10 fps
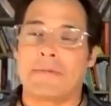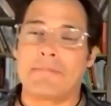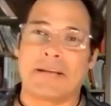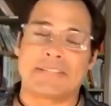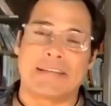
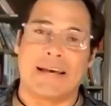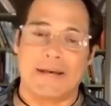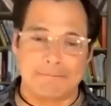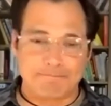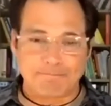But
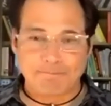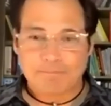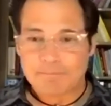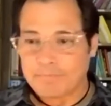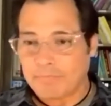
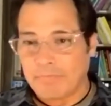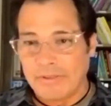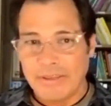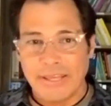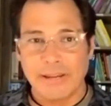
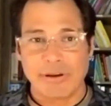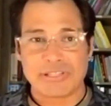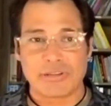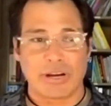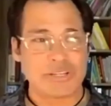anyway,
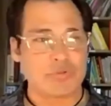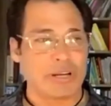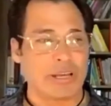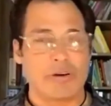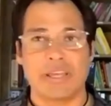so I just
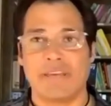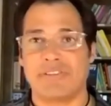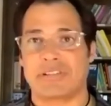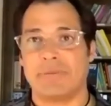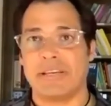want to go give you
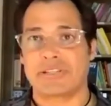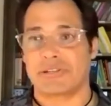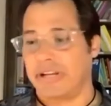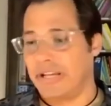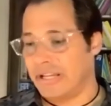some
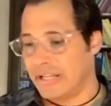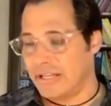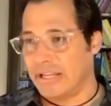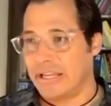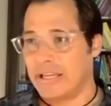history
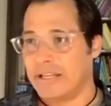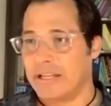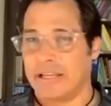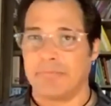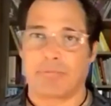and
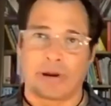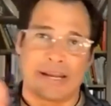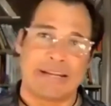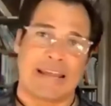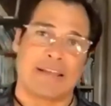
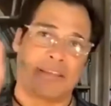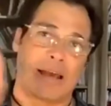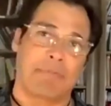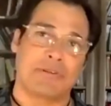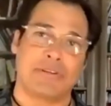break down the
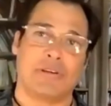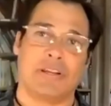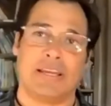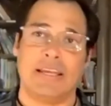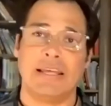opportunity